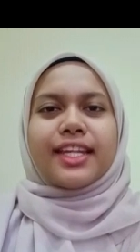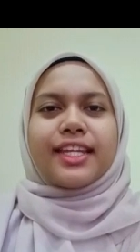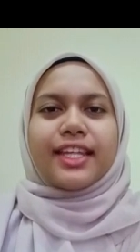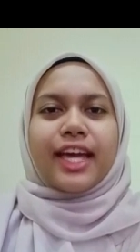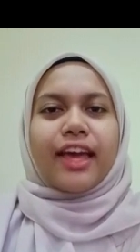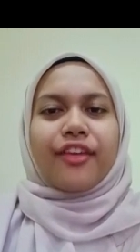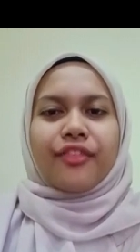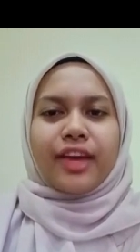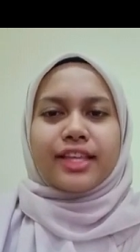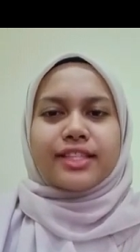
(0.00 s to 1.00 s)
in the
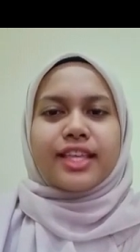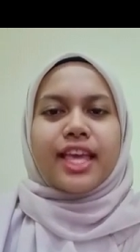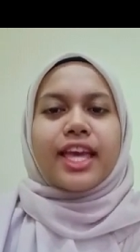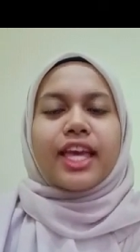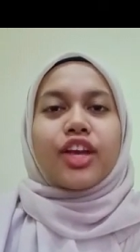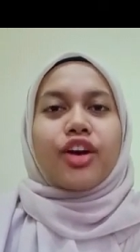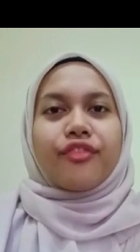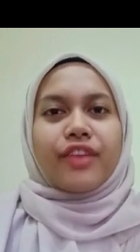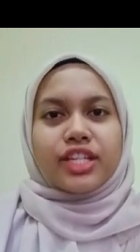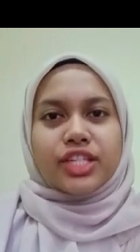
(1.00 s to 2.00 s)
IFS. In
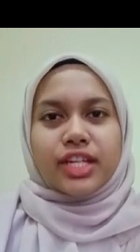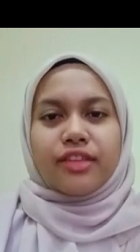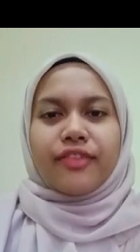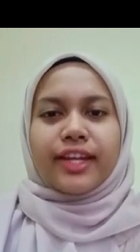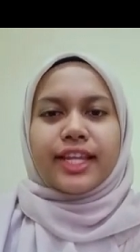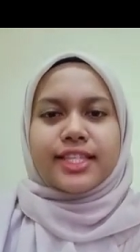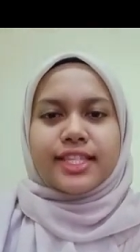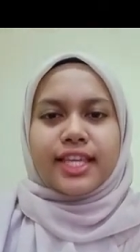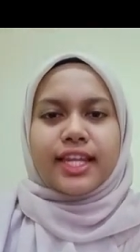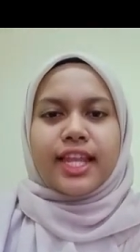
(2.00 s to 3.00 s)
conventional
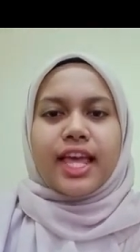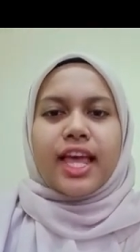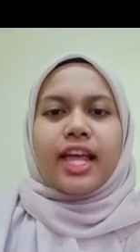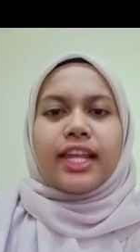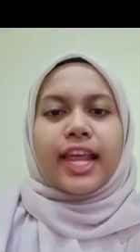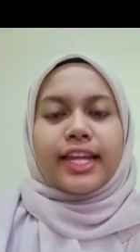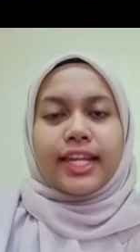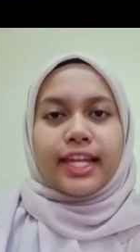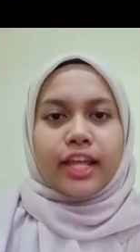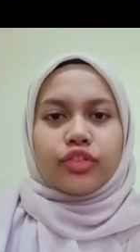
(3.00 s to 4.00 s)
financing, lender
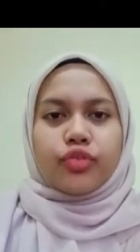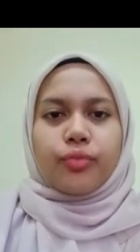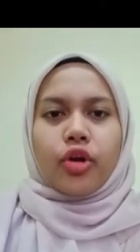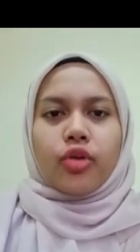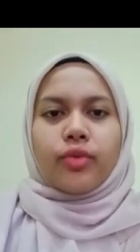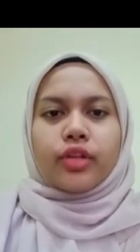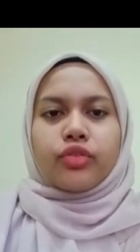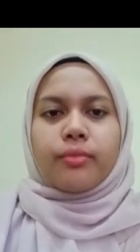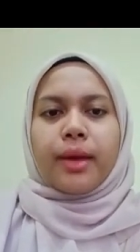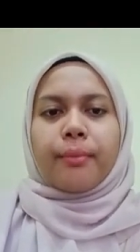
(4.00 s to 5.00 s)
lend to borrower to
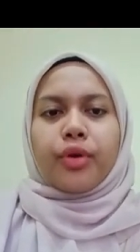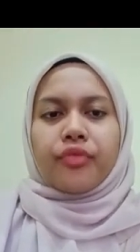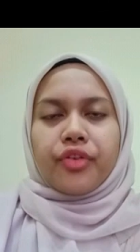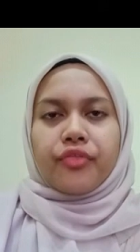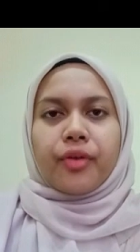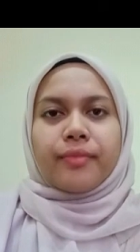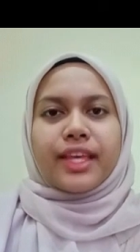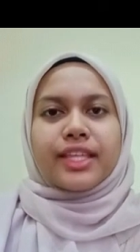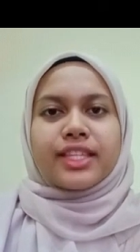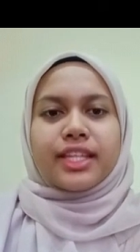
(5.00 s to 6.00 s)
make a profit from the
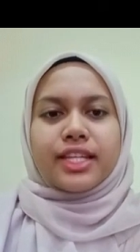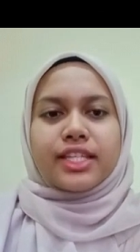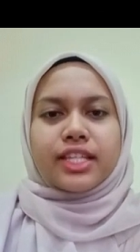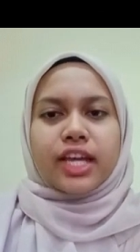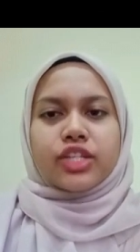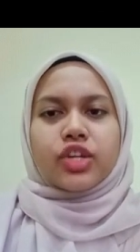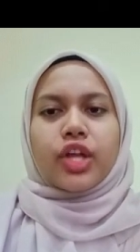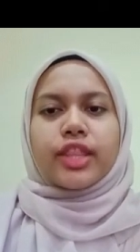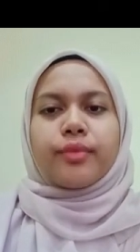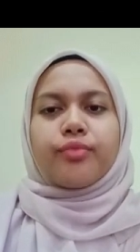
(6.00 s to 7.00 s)
interest charged
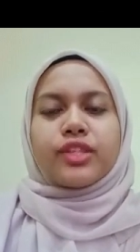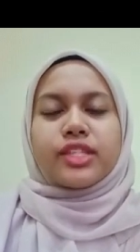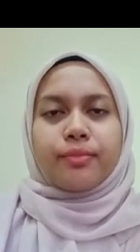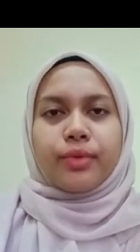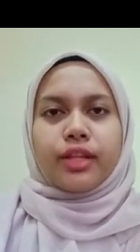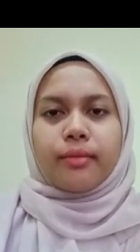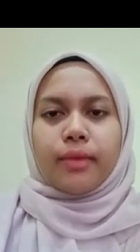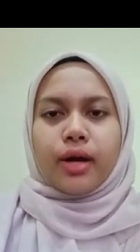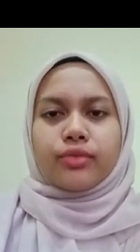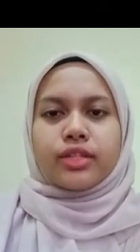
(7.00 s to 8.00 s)
on the principal
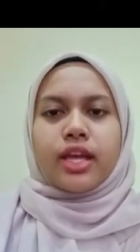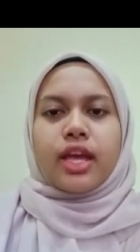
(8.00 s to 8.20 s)
amount.